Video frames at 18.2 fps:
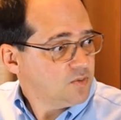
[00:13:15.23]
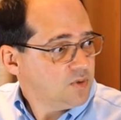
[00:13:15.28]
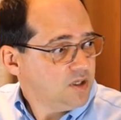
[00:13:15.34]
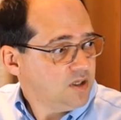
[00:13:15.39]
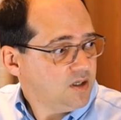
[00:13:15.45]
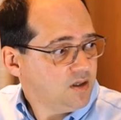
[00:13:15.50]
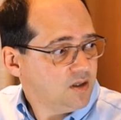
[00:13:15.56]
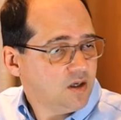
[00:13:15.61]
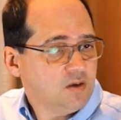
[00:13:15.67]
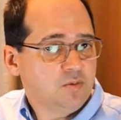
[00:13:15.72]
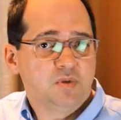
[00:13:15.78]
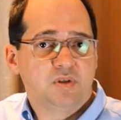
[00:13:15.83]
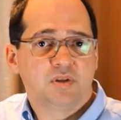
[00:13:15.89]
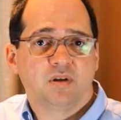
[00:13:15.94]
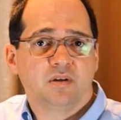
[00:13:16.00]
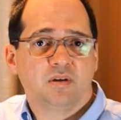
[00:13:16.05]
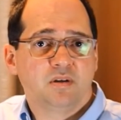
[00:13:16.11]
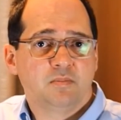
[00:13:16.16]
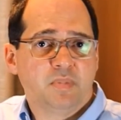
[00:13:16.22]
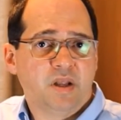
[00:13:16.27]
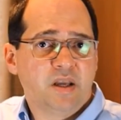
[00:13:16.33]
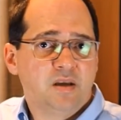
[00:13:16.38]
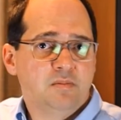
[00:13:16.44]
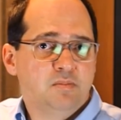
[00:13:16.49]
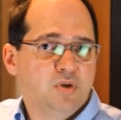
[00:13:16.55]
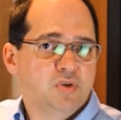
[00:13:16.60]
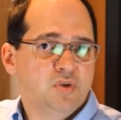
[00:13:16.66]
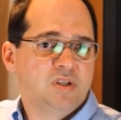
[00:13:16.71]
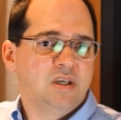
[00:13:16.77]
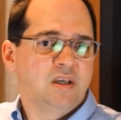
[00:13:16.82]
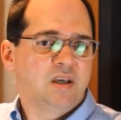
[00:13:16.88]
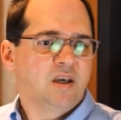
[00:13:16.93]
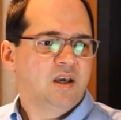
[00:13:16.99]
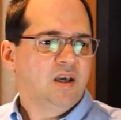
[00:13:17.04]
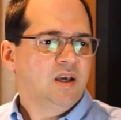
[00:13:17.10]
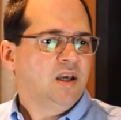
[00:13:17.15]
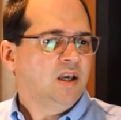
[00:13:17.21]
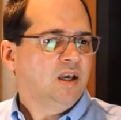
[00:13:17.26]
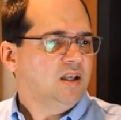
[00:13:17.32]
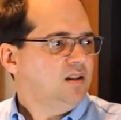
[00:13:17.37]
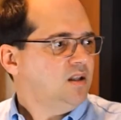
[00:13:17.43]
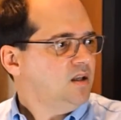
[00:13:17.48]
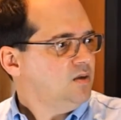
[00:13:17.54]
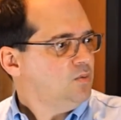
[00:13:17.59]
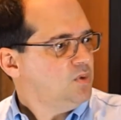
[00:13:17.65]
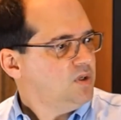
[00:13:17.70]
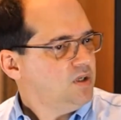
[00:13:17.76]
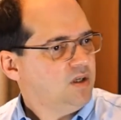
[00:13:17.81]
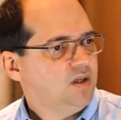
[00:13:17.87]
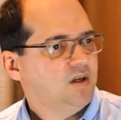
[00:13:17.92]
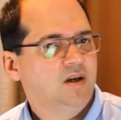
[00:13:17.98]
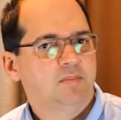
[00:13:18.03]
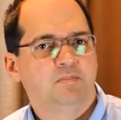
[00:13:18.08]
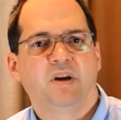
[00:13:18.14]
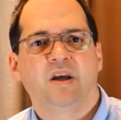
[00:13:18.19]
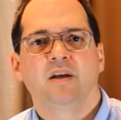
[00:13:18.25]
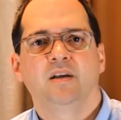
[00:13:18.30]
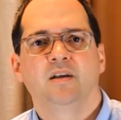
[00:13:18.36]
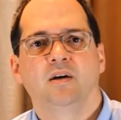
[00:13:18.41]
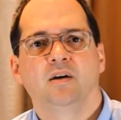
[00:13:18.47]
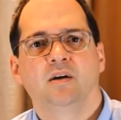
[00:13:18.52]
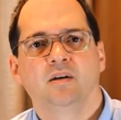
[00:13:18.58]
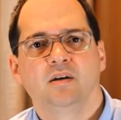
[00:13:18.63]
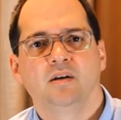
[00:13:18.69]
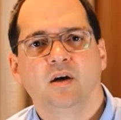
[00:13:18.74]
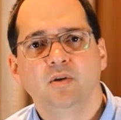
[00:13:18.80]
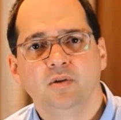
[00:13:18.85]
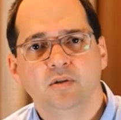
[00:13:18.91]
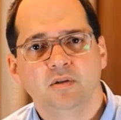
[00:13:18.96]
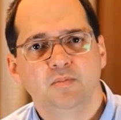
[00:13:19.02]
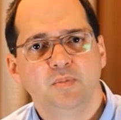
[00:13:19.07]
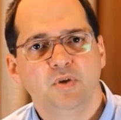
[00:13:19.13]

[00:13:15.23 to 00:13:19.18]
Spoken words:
We started playing music, and then we played older